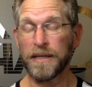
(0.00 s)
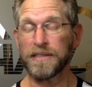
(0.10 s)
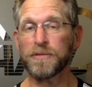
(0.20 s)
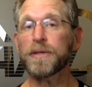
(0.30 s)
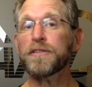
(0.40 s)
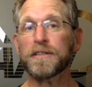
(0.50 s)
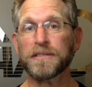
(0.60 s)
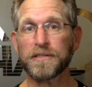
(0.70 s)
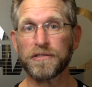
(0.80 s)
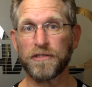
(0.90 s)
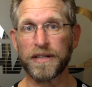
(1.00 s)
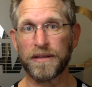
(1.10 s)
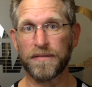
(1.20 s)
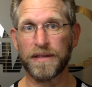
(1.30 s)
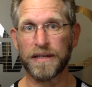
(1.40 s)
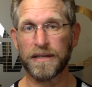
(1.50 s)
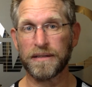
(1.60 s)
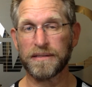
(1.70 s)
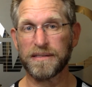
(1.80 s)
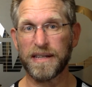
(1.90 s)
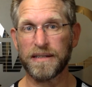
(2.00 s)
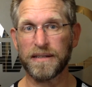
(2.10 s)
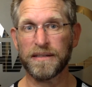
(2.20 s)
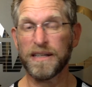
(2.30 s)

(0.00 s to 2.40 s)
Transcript: is to increase the strength of the Achilles tendon,